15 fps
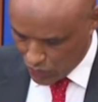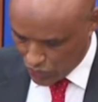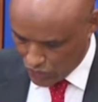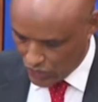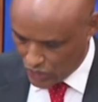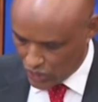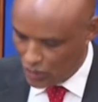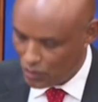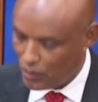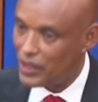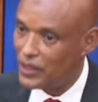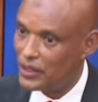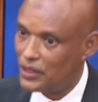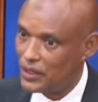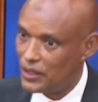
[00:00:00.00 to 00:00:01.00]

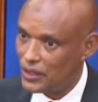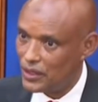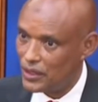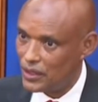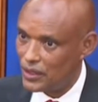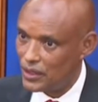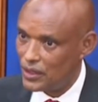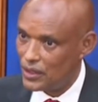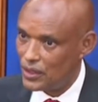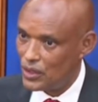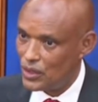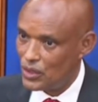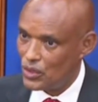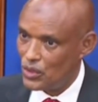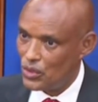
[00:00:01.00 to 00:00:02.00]
humility
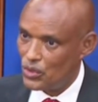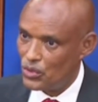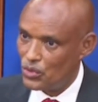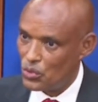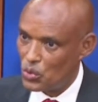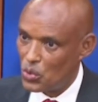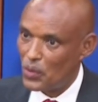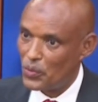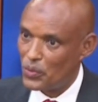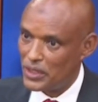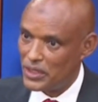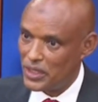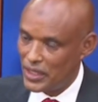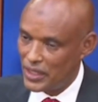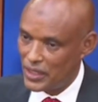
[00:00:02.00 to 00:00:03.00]
throughout the
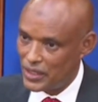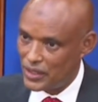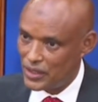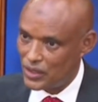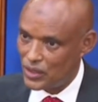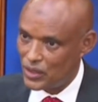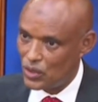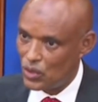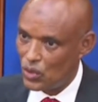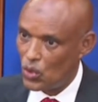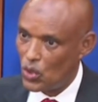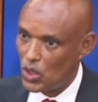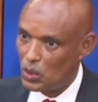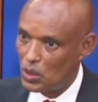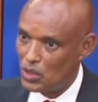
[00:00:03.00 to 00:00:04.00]
journey, all the
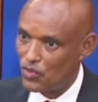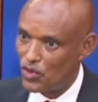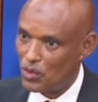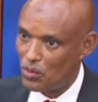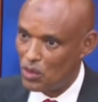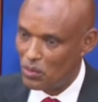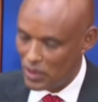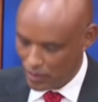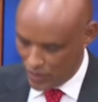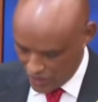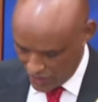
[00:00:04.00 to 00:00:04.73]
way from Homa Bay